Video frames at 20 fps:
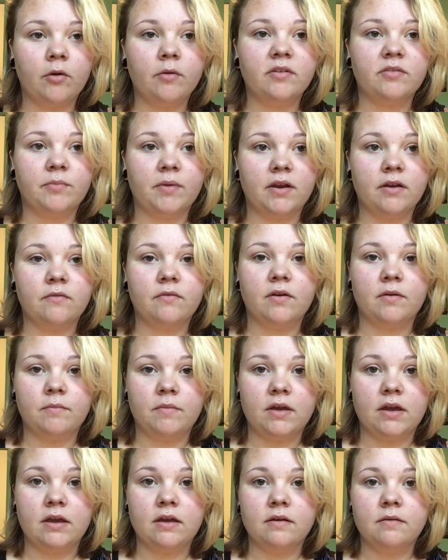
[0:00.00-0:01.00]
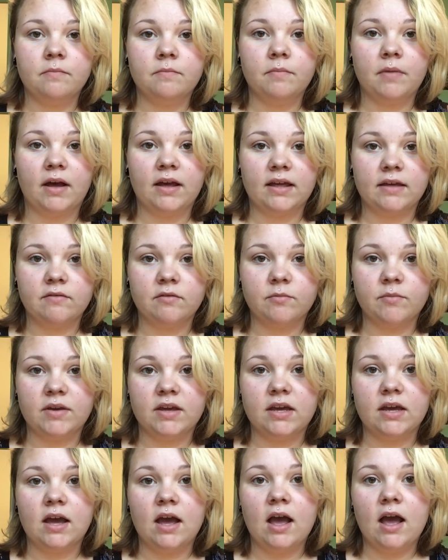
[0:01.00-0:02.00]
program has benefited me by giving
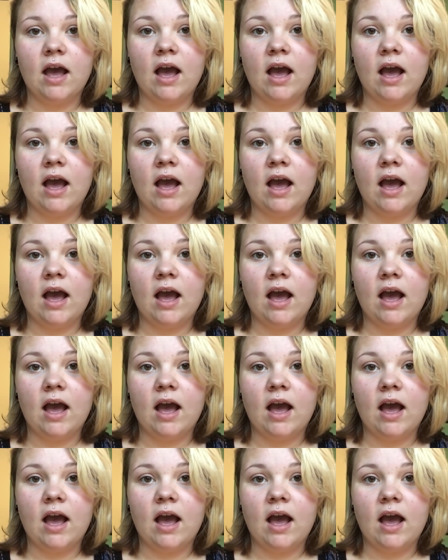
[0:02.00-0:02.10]
me